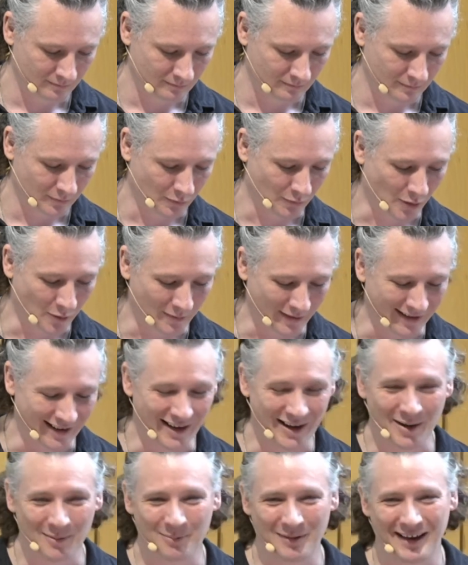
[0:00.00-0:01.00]
Growing
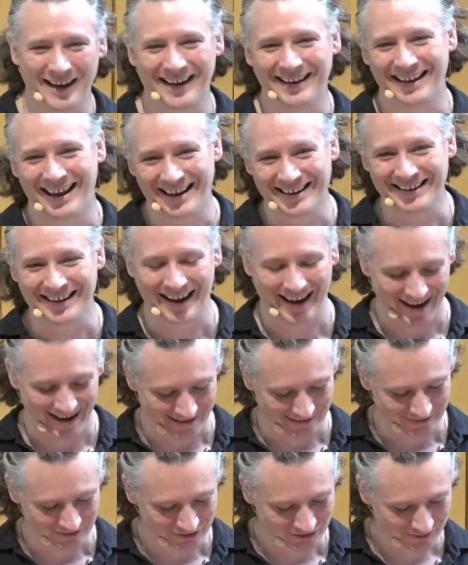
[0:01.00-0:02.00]
up at any
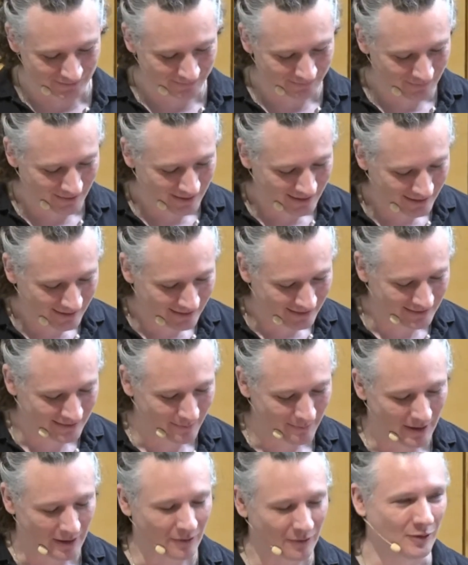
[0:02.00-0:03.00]
age is
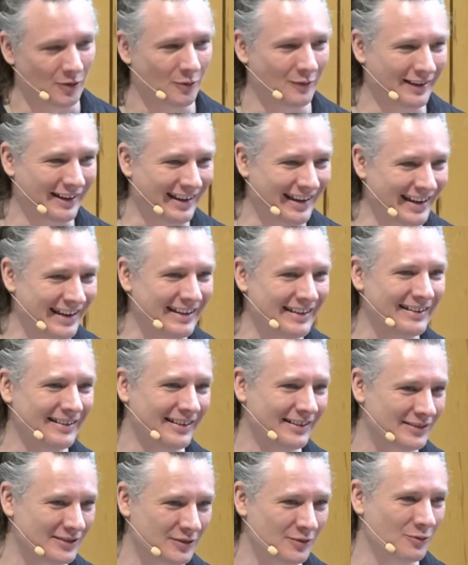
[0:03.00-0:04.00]
about growing
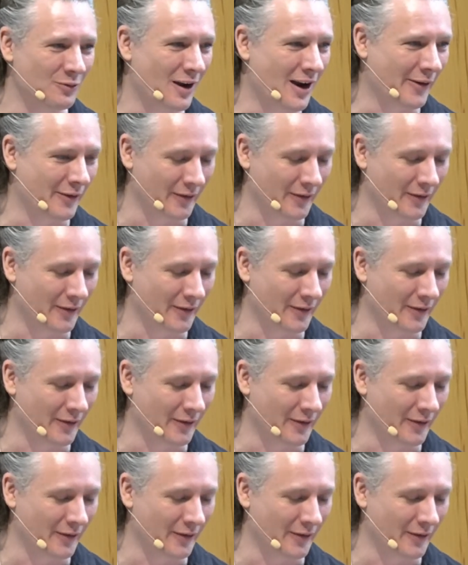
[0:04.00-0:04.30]
into our